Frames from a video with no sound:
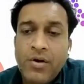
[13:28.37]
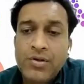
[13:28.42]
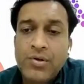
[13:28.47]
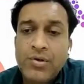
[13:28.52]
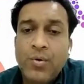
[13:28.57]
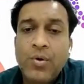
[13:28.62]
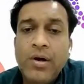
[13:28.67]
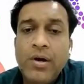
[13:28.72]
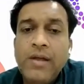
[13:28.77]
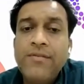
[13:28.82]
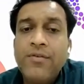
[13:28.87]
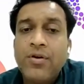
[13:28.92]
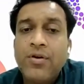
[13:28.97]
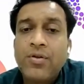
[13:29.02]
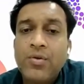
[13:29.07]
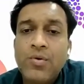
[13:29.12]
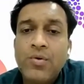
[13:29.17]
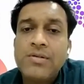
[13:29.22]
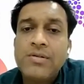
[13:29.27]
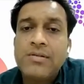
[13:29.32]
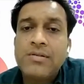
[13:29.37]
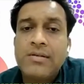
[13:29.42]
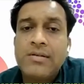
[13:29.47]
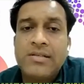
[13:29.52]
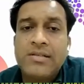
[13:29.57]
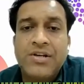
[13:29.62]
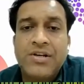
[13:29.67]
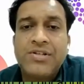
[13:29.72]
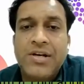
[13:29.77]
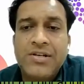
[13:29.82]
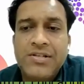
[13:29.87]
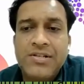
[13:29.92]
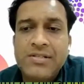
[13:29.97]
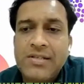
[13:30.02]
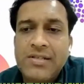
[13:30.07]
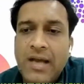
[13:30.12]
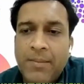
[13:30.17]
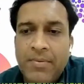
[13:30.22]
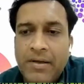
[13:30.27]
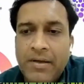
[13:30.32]
So only for those surcharge
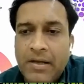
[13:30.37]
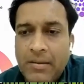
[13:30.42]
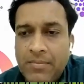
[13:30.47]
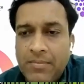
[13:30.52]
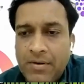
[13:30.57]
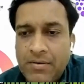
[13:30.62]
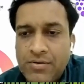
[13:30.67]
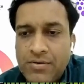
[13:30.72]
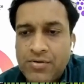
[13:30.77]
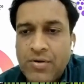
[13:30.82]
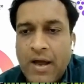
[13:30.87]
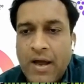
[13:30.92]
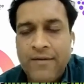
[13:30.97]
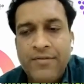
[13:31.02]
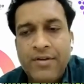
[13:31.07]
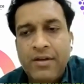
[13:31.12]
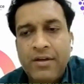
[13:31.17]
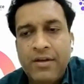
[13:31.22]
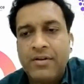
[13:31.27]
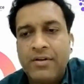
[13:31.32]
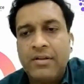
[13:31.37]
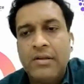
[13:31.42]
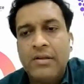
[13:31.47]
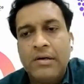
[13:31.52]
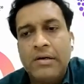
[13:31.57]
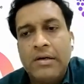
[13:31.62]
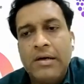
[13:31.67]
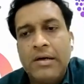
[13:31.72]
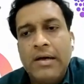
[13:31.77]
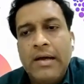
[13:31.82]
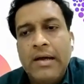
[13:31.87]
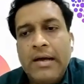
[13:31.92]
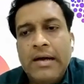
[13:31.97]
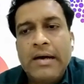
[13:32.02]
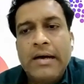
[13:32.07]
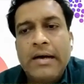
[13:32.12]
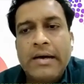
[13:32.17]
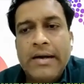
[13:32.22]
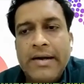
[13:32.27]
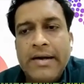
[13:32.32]
is applicable. So I have given the
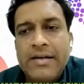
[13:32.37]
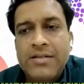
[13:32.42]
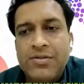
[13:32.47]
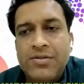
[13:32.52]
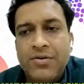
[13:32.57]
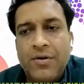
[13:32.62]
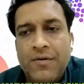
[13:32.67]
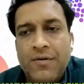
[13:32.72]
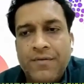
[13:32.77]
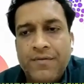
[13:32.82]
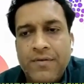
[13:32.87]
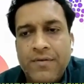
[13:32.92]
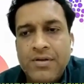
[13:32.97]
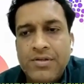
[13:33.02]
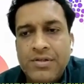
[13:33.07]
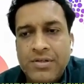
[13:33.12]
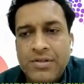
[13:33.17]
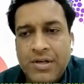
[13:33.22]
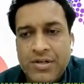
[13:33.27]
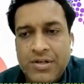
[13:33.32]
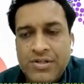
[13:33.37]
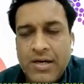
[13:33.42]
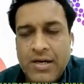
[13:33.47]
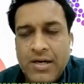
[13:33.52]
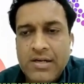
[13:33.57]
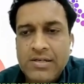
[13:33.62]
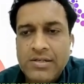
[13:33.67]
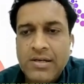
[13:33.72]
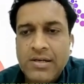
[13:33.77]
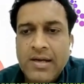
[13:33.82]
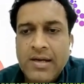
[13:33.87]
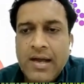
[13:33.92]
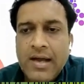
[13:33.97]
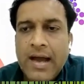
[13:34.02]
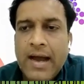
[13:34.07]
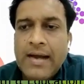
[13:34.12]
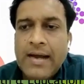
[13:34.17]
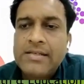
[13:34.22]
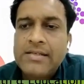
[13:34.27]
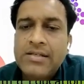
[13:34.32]
rates of surcharge,
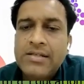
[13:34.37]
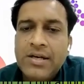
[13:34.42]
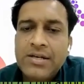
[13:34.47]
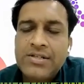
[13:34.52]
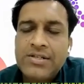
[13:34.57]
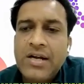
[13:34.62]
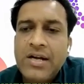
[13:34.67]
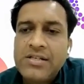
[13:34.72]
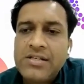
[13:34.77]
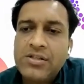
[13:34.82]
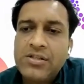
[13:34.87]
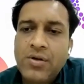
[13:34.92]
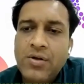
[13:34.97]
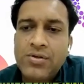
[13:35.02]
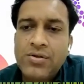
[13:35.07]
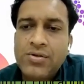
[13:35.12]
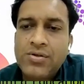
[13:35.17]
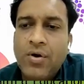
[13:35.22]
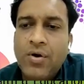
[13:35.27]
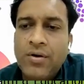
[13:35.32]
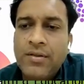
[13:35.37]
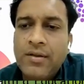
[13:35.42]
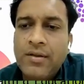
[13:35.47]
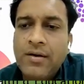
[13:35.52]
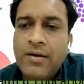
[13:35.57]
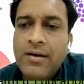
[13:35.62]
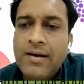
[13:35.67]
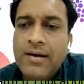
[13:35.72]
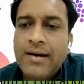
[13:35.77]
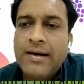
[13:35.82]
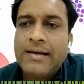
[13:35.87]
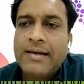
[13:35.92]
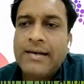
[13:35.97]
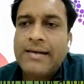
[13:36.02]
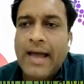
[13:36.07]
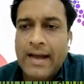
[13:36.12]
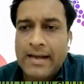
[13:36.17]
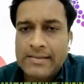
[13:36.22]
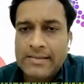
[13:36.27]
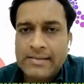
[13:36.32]
and surcharge is also on the
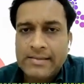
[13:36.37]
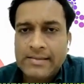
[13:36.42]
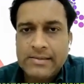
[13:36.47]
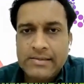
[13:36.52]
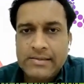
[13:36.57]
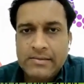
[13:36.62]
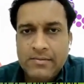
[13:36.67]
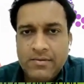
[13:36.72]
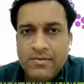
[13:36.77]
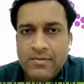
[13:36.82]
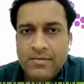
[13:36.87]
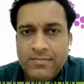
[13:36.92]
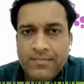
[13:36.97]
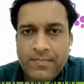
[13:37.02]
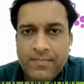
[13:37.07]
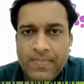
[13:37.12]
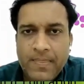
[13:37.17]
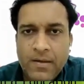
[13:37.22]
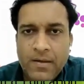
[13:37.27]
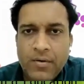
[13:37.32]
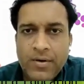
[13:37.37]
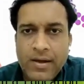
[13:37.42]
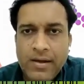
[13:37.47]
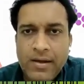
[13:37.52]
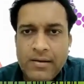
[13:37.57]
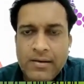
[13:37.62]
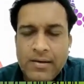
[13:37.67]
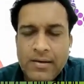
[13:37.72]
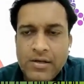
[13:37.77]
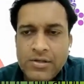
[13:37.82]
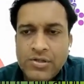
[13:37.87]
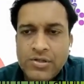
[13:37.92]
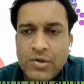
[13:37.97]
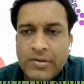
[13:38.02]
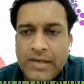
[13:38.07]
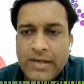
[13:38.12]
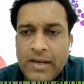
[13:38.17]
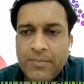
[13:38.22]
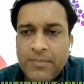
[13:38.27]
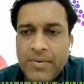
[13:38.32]
tax. Okay,
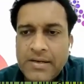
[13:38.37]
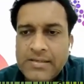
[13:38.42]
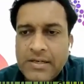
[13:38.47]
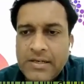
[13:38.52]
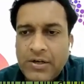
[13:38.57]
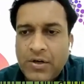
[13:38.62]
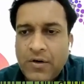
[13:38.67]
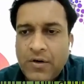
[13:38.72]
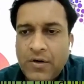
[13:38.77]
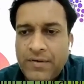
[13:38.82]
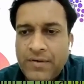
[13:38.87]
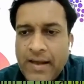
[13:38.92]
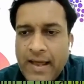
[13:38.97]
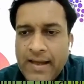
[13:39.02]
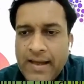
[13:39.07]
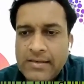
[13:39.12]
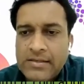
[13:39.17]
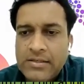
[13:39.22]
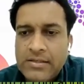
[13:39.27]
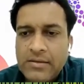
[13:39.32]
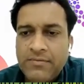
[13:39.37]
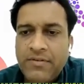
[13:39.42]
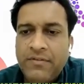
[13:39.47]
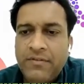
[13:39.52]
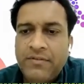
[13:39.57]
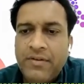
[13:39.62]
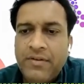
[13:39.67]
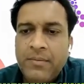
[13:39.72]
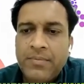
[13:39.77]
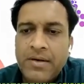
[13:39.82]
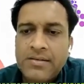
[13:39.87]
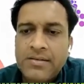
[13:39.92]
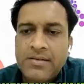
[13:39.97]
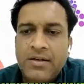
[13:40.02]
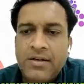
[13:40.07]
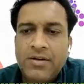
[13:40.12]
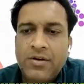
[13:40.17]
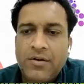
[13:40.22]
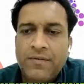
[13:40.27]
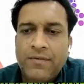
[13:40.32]
so 10% of tax,
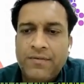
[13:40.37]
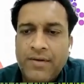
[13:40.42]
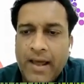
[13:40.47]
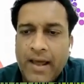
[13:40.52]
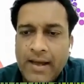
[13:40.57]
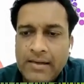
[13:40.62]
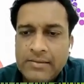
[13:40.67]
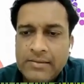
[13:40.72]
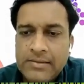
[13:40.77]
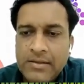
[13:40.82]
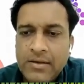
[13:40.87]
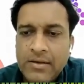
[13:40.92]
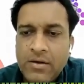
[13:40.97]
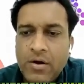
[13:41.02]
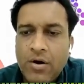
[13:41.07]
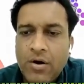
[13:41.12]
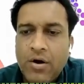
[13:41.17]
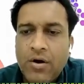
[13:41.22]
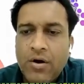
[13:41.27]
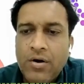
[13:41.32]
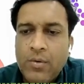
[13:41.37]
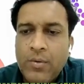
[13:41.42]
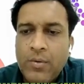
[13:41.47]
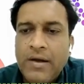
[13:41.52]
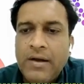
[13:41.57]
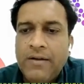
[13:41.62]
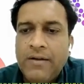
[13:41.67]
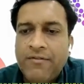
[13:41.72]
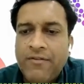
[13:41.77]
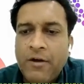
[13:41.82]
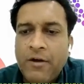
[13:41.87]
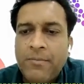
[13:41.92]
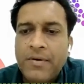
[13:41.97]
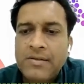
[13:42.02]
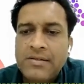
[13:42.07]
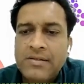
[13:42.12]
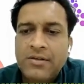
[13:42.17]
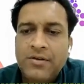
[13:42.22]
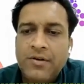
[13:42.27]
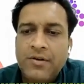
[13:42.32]
15% of tax, or
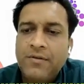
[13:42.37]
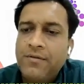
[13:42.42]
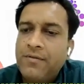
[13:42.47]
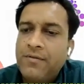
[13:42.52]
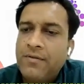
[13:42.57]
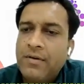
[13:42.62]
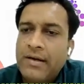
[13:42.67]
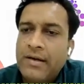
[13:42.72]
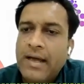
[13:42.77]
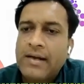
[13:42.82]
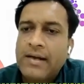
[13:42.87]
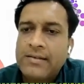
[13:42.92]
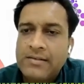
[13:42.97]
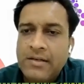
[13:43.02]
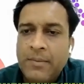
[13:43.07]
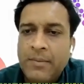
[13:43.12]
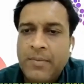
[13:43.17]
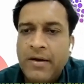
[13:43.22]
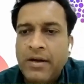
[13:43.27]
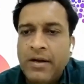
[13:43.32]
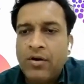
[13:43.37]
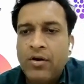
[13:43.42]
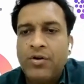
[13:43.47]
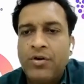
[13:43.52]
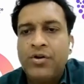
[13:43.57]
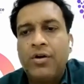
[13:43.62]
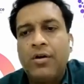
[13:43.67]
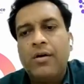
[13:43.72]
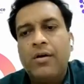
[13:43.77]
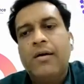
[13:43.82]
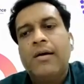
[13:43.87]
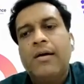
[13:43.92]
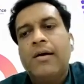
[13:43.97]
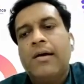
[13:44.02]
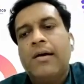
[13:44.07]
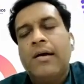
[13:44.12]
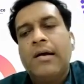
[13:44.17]
25% of tax, depending on your